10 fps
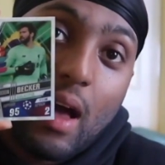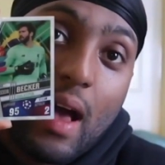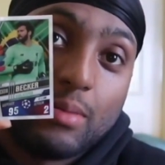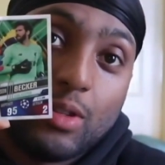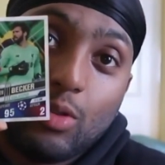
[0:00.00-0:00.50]

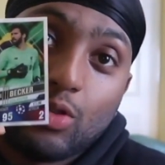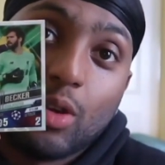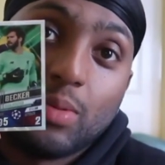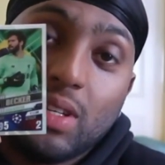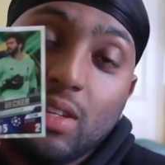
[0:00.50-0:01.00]
Absolute
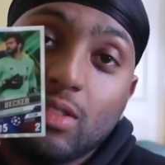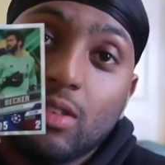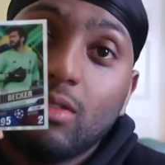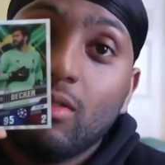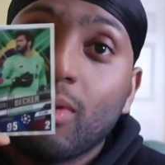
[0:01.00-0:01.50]
top
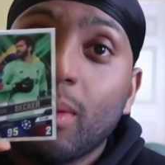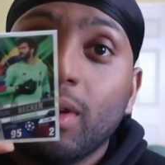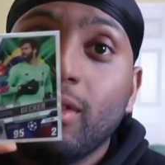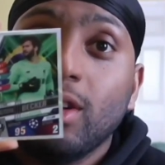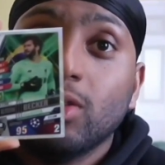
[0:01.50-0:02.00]
season, probably
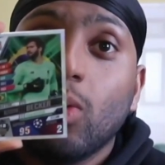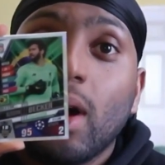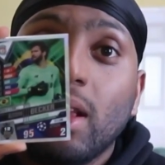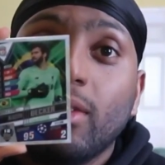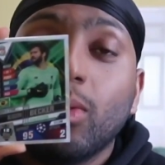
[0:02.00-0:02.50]
the reason
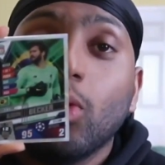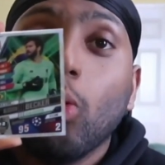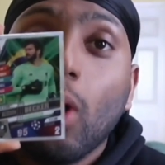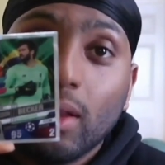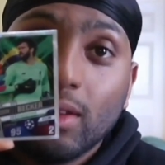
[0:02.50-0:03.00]
why Liverpool
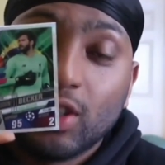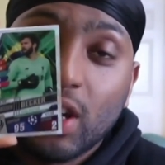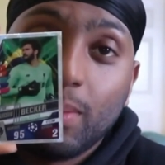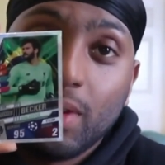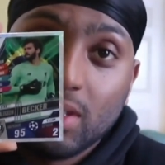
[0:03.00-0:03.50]
won the
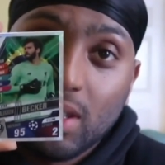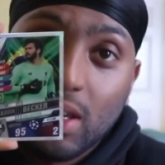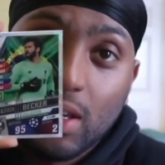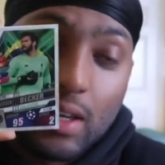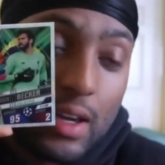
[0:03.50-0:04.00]
Champions
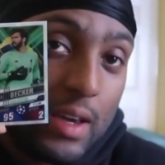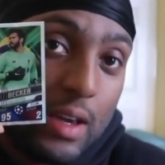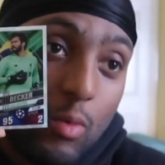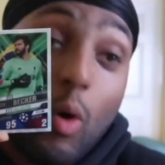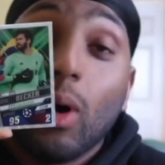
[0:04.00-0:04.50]
League.
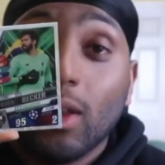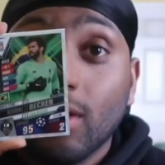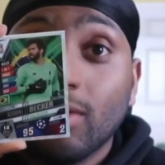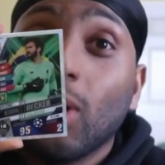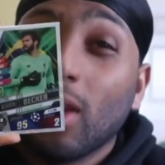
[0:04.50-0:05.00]
Well,
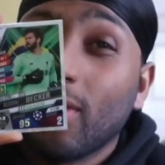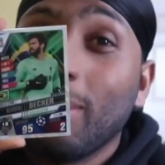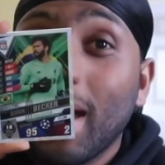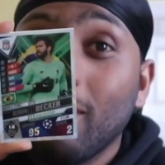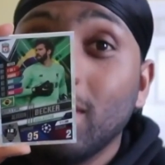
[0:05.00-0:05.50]
one of the
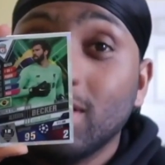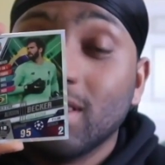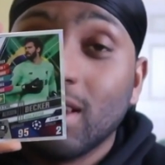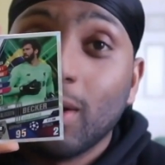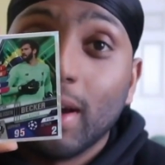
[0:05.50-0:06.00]
main reasons
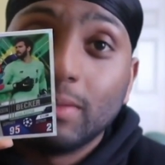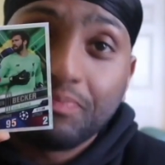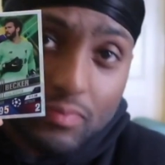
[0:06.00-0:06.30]
anyway.